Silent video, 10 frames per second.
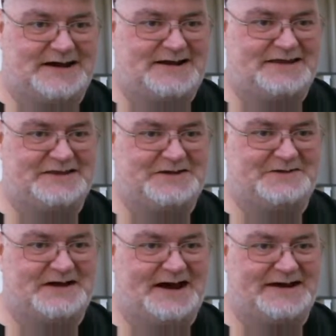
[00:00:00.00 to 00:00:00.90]
And
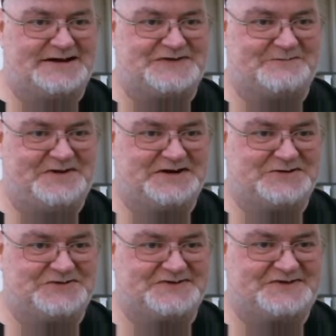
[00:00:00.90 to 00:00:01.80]
I guess the big
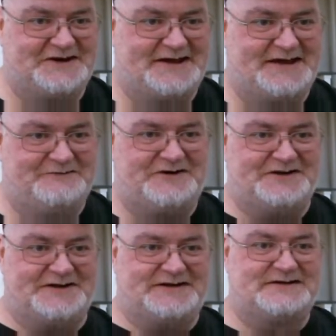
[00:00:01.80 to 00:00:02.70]
news of today,
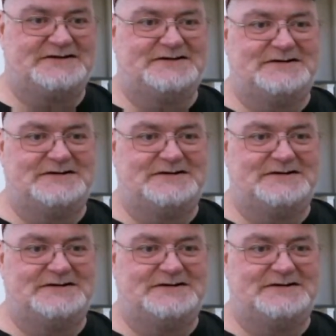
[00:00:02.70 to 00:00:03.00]
really,